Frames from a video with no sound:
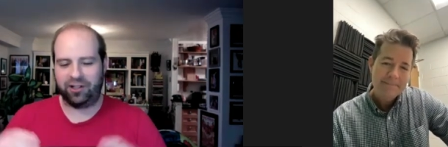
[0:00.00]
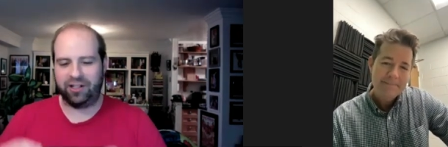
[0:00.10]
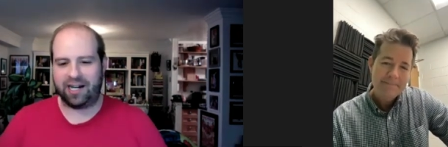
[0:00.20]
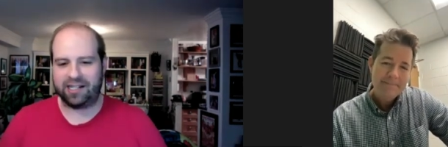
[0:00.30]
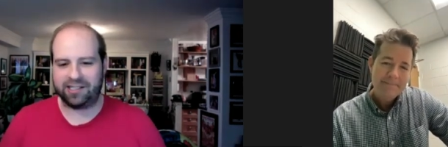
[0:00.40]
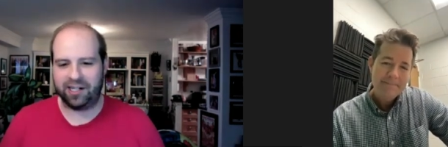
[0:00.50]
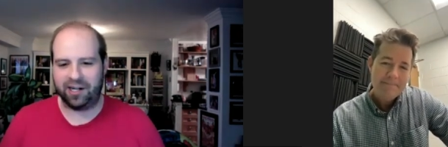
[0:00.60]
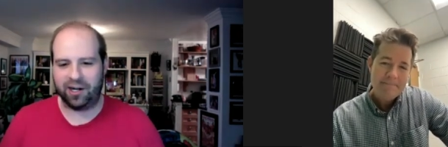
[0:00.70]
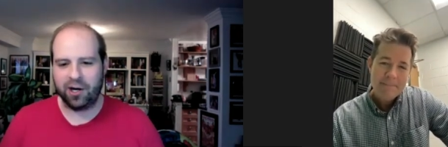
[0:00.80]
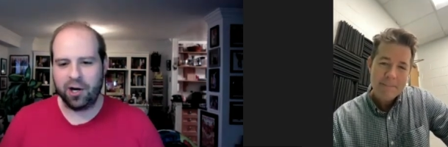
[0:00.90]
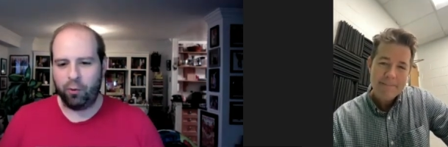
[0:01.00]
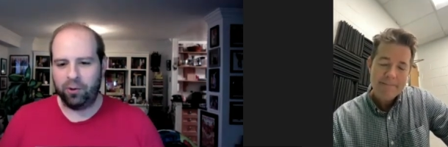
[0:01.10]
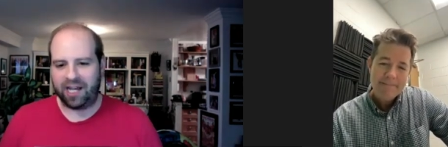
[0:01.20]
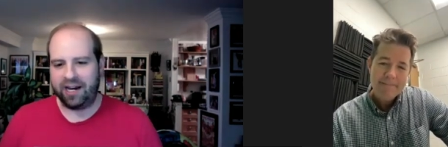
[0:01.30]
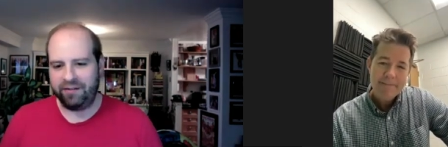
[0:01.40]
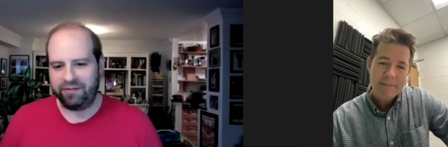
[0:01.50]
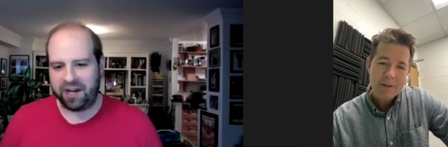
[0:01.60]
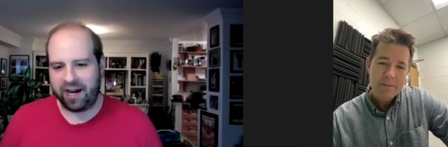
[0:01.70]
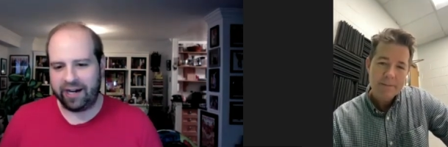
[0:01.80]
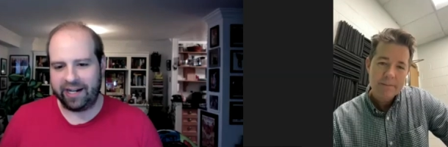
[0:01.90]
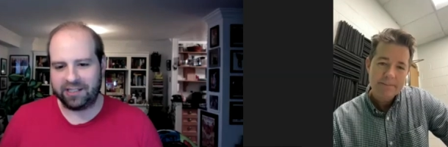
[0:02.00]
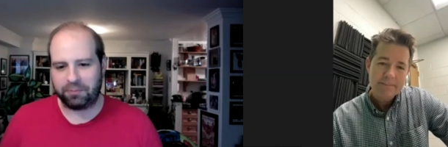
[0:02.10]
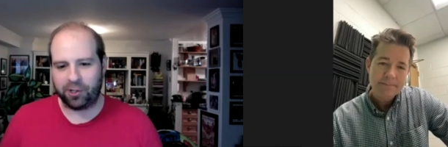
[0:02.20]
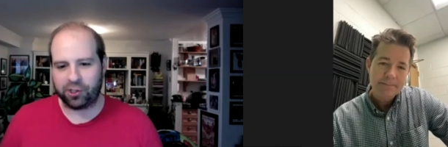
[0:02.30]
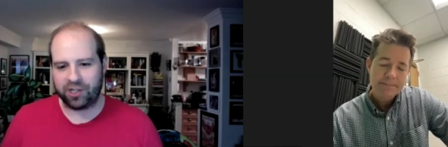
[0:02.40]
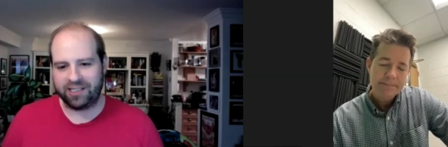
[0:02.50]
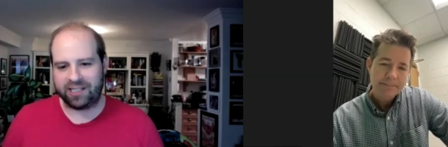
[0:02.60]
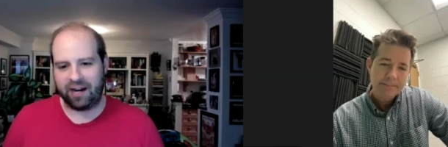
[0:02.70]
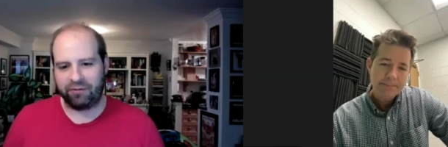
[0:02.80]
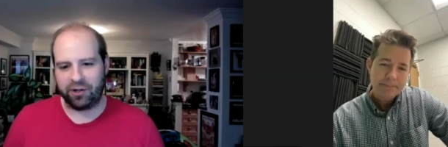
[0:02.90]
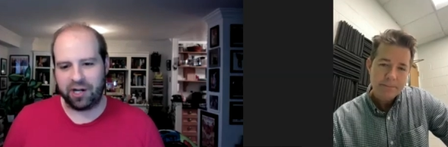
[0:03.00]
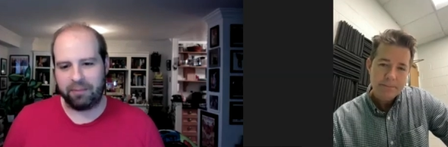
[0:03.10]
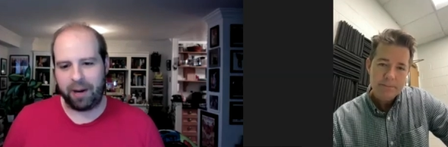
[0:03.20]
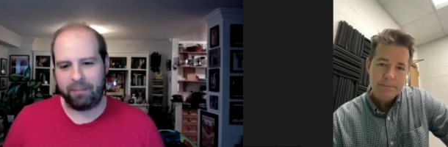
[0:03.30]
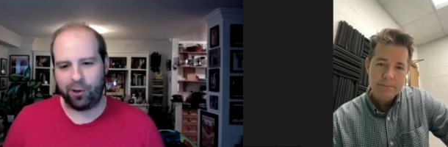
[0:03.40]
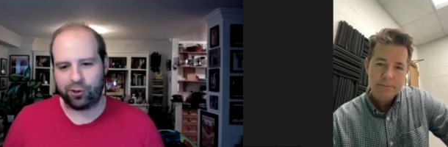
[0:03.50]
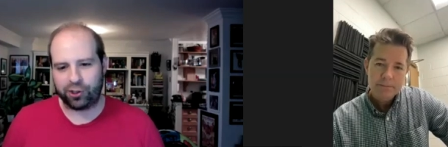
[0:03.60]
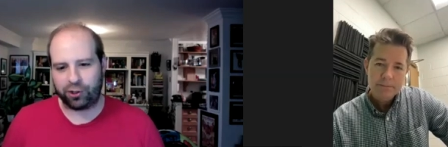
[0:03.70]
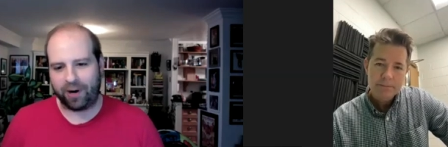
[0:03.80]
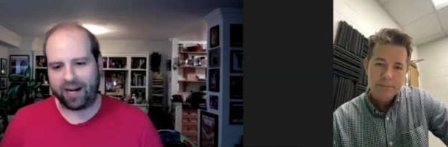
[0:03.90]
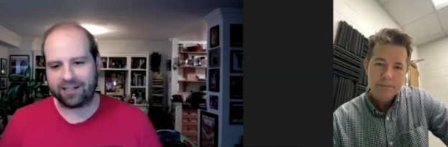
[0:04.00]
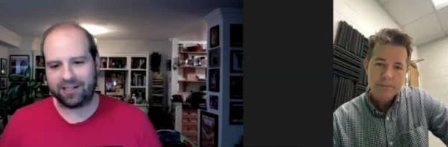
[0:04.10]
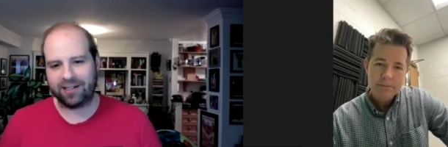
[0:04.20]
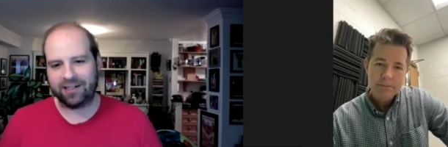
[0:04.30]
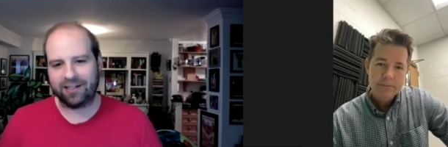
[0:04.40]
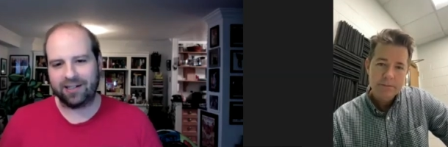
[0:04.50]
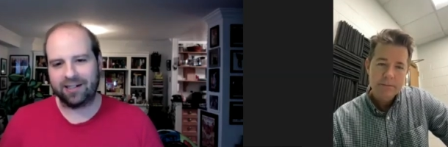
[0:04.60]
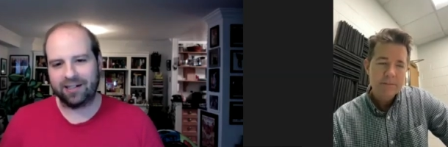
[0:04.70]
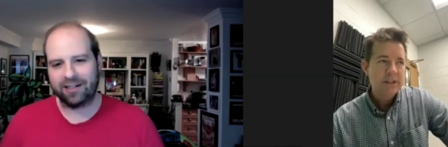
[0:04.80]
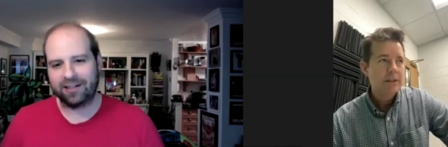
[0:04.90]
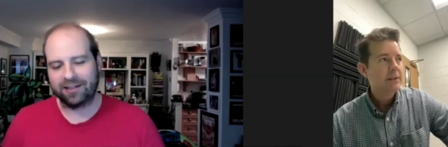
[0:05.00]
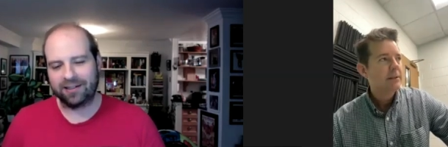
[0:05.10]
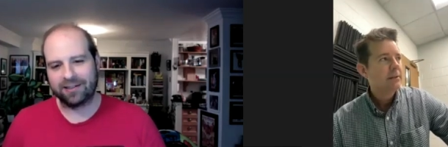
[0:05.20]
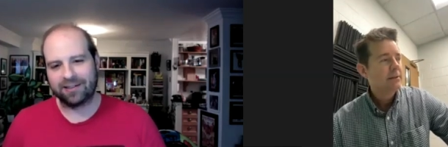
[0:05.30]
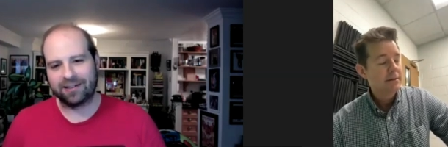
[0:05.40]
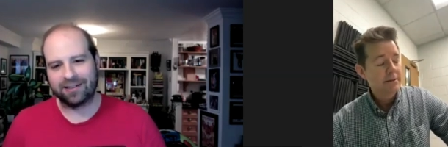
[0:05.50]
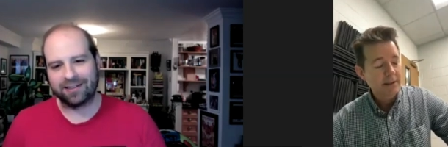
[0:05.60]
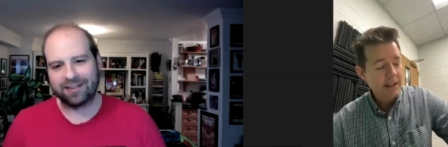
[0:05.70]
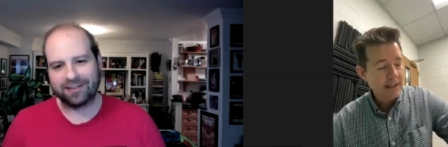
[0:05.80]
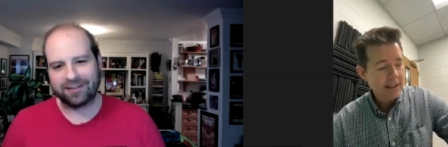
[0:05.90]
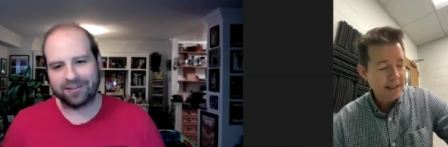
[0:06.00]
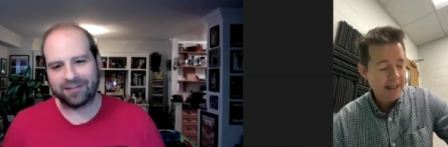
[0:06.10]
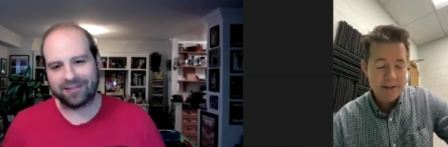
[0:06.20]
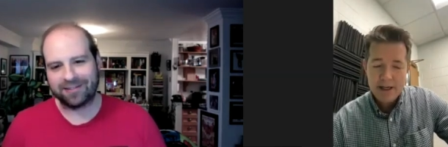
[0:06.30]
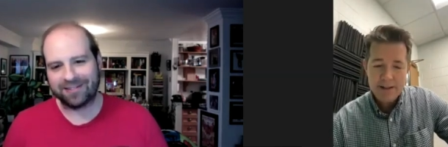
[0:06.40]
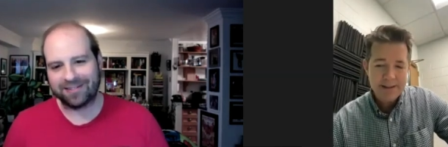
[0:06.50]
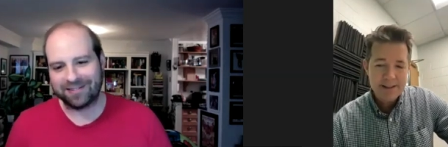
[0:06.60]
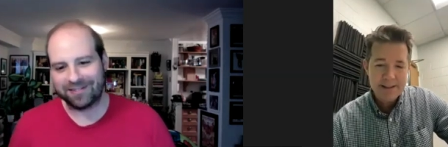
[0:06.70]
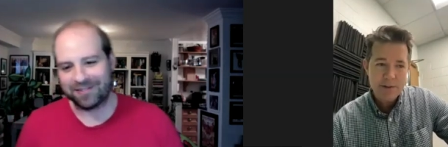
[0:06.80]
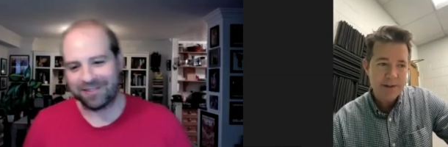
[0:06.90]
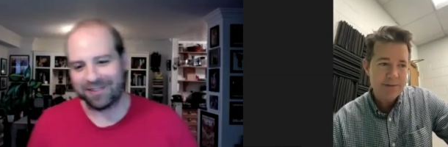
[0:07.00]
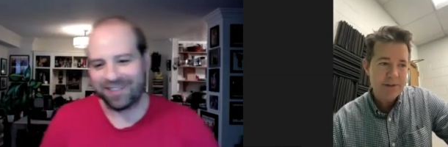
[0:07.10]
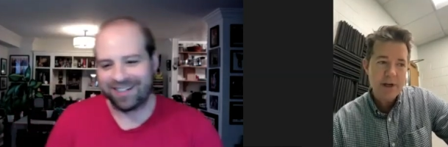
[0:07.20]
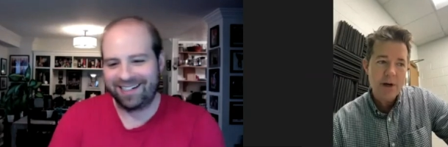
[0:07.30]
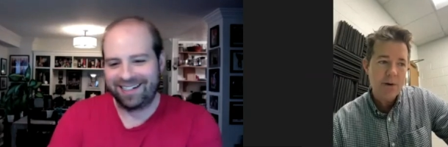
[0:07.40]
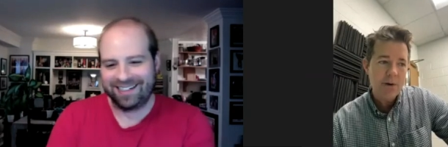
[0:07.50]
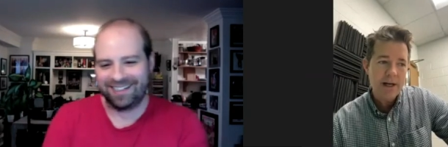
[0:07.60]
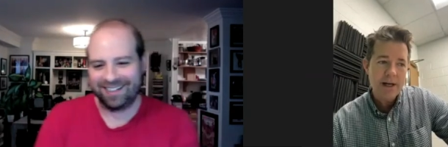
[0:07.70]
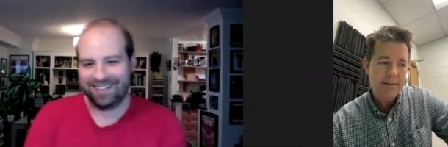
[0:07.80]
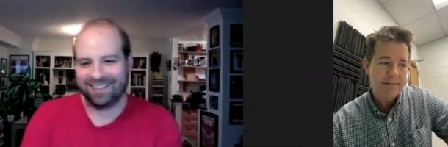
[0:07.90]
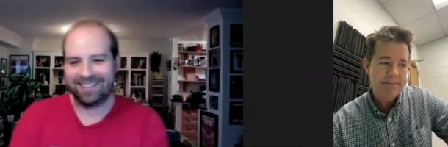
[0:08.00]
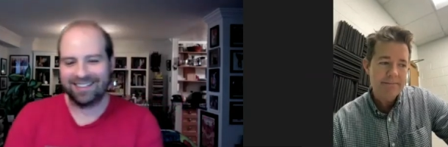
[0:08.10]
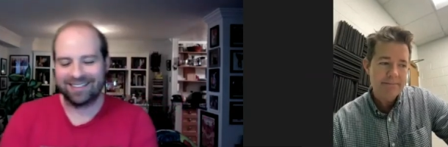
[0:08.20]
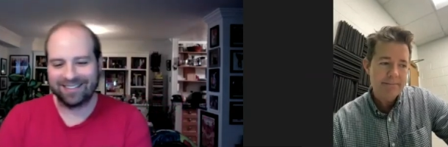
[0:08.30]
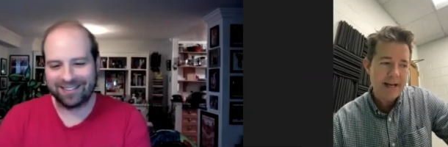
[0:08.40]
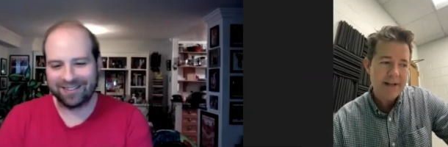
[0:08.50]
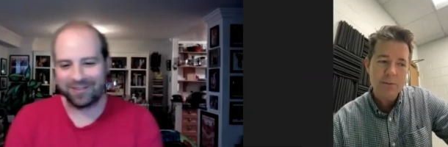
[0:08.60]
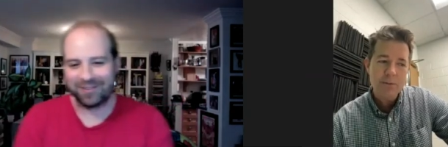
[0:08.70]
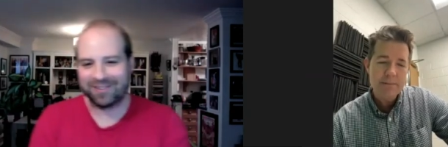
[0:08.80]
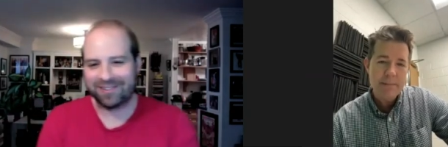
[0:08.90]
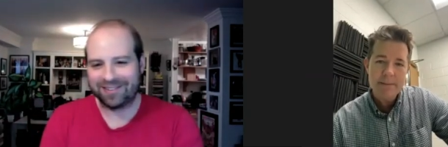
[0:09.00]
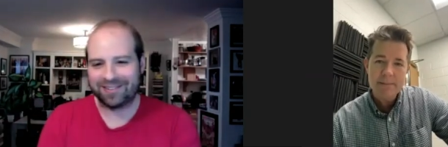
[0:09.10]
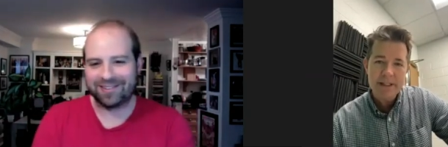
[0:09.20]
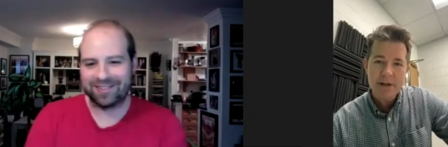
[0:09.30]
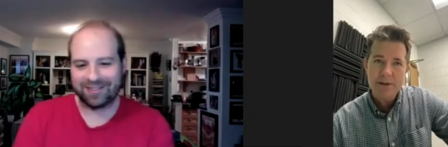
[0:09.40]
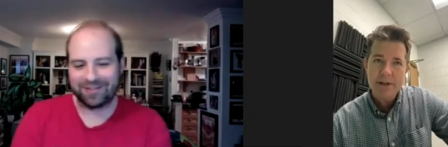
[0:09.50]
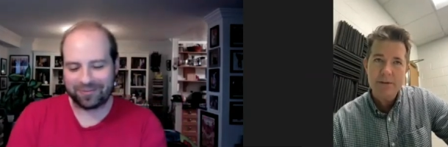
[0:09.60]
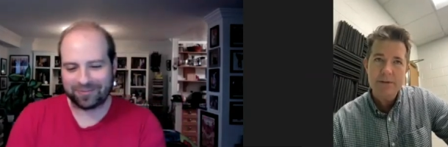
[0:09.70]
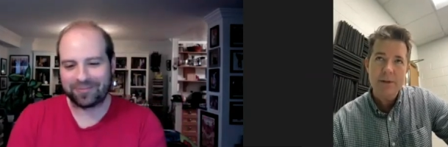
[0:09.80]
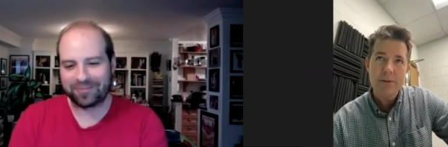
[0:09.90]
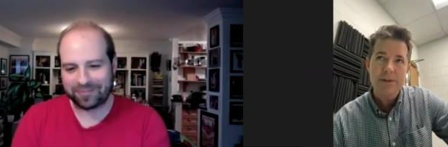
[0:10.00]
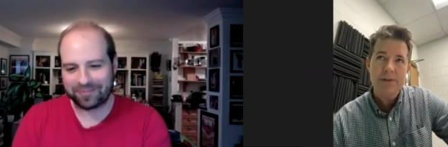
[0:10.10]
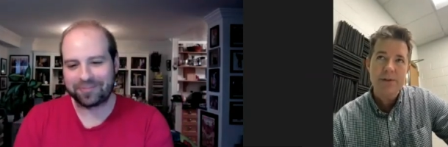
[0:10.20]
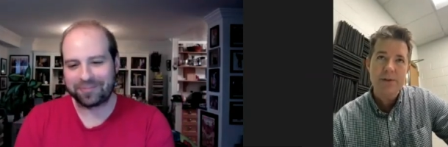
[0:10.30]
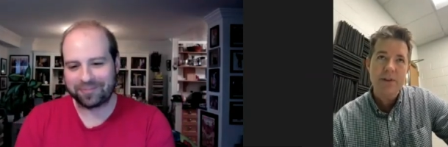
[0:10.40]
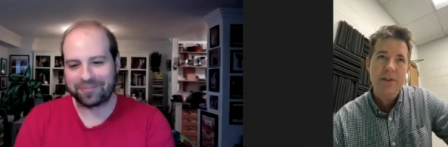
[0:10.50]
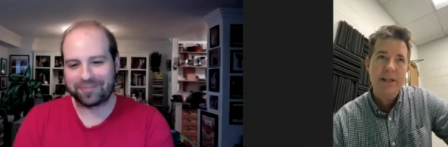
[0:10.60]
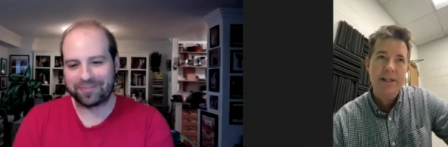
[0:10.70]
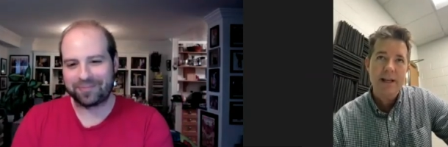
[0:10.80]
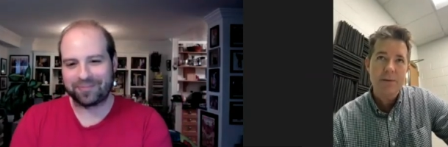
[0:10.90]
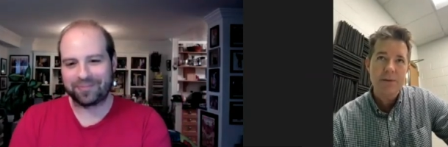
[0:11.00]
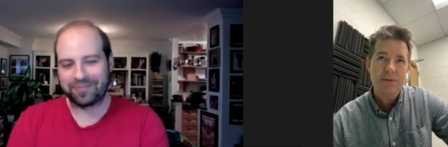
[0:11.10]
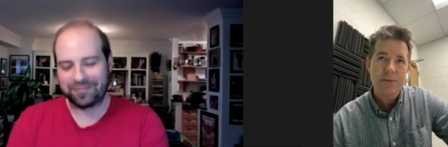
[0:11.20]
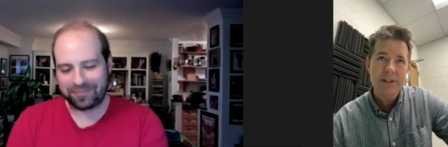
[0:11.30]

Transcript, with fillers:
Speaker 1: all the dots here. Was any of the '90s merchandise ever done by Merch Direct?
Speaker 2: Oh God, I don't honestly don't even know. Um, I don't remember, you know, there there were certain things I was